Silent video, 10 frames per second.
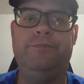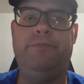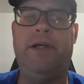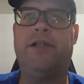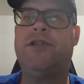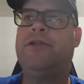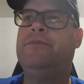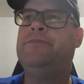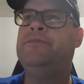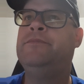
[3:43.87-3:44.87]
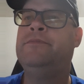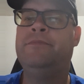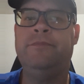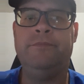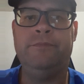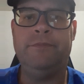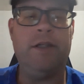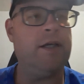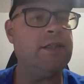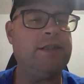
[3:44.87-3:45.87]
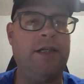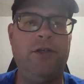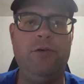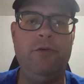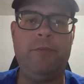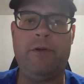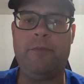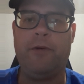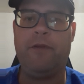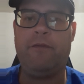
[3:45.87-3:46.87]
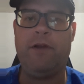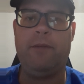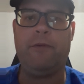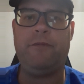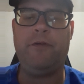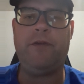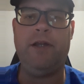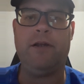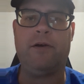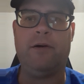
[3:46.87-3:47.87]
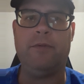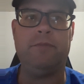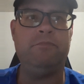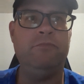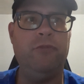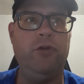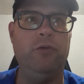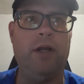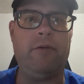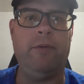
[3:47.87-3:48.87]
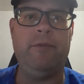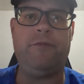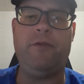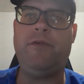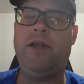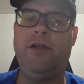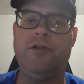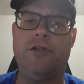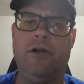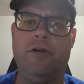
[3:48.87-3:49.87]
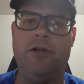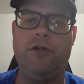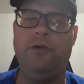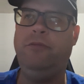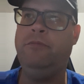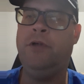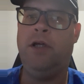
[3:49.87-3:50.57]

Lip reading: Bitch. And like I say, you and your brother both have the number 15 in common. You like women 15 years younger than you.